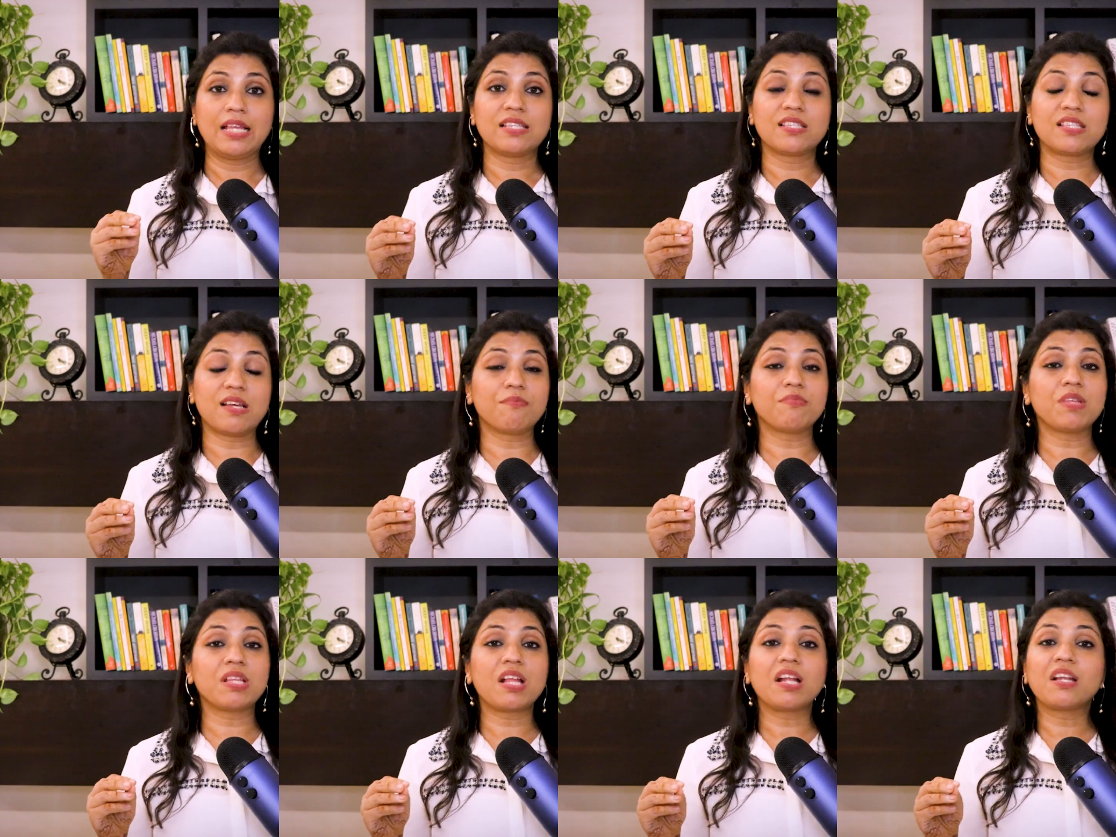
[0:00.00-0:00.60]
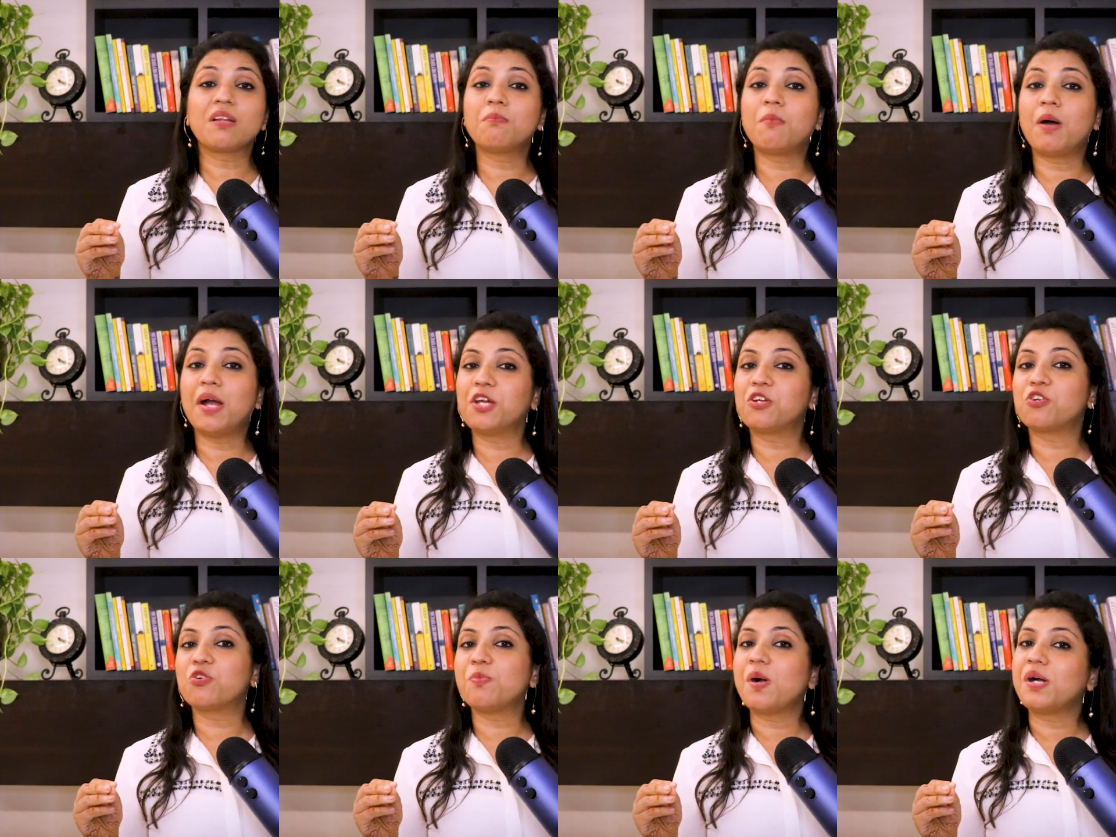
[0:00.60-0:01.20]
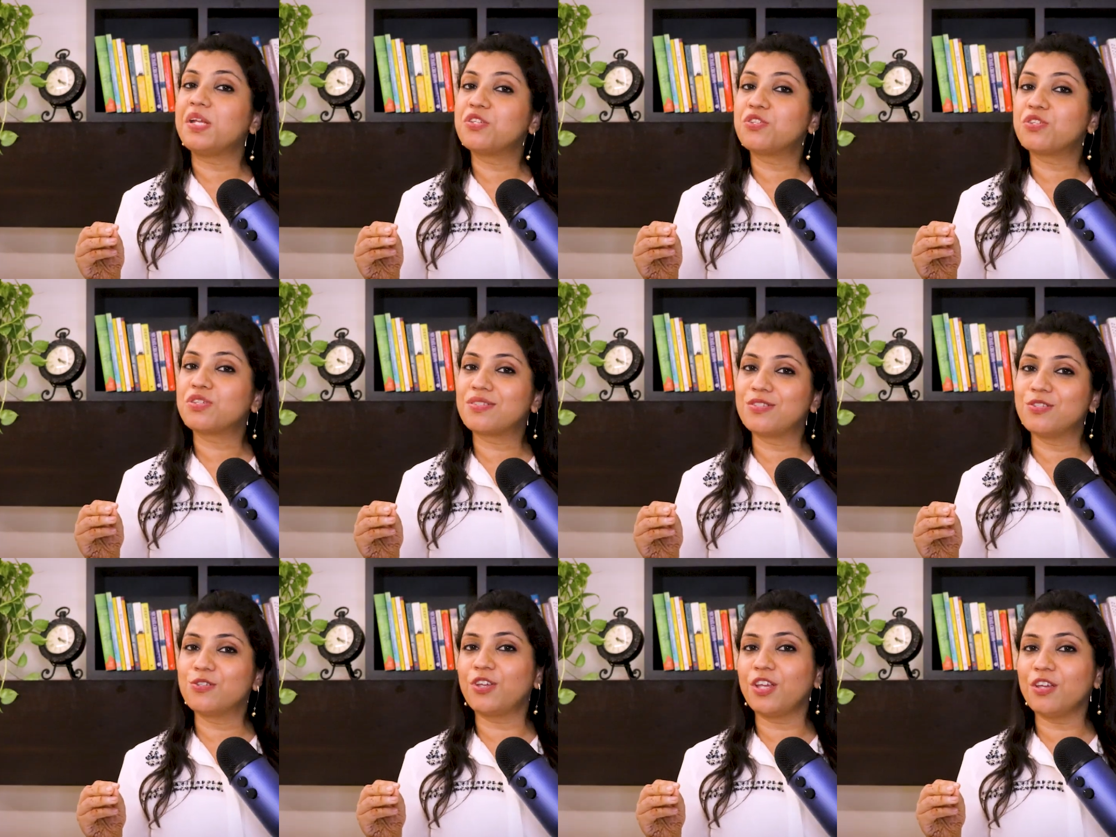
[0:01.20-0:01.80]
something that a micromanager
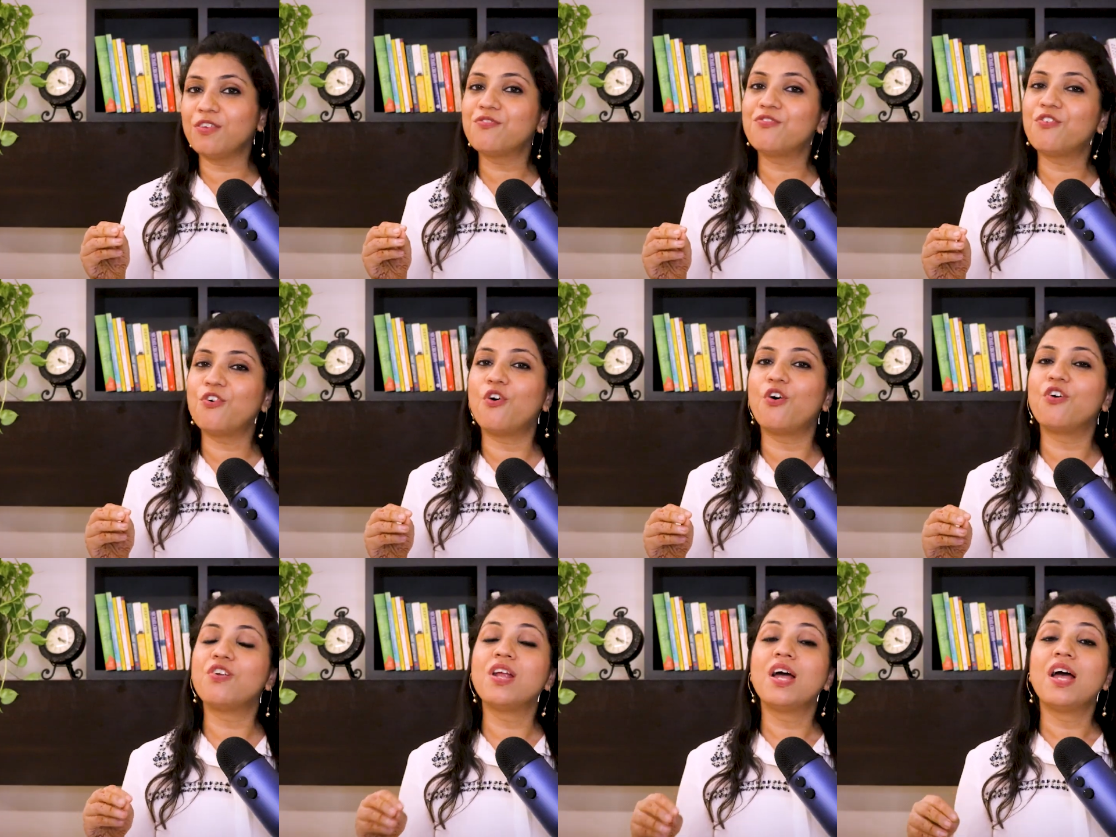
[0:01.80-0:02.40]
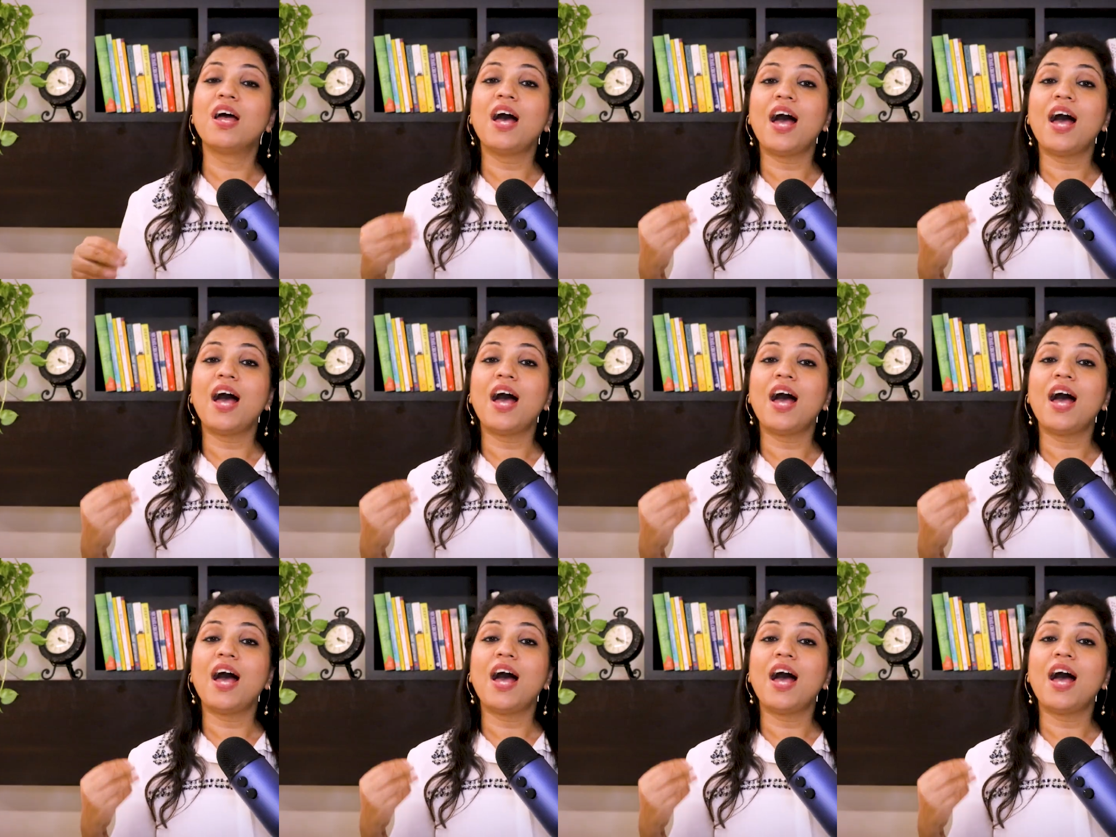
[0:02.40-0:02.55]
is looking for,